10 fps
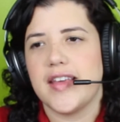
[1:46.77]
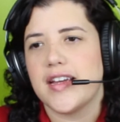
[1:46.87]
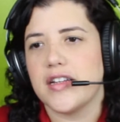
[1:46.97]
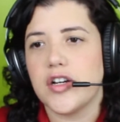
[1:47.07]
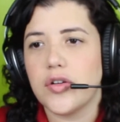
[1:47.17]

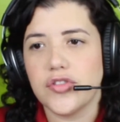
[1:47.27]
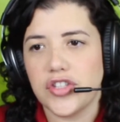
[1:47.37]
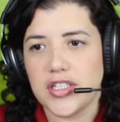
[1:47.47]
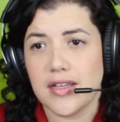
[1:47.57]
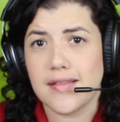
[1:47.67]
technical
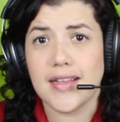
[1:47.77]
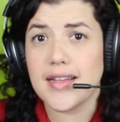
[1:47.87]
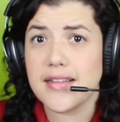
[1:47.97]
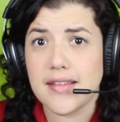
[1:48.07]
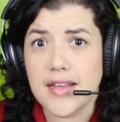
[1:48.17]
genius, and
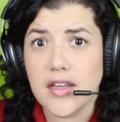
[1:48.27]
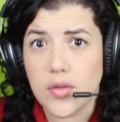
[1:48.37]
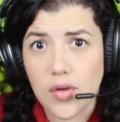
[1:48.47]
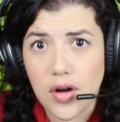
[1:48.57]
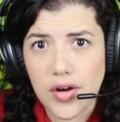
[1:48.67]
let's say
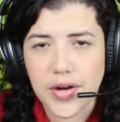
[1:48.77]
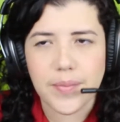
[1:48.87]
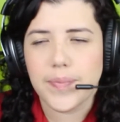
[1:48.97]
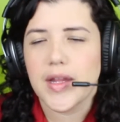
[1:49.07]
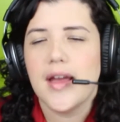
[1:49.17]
you are.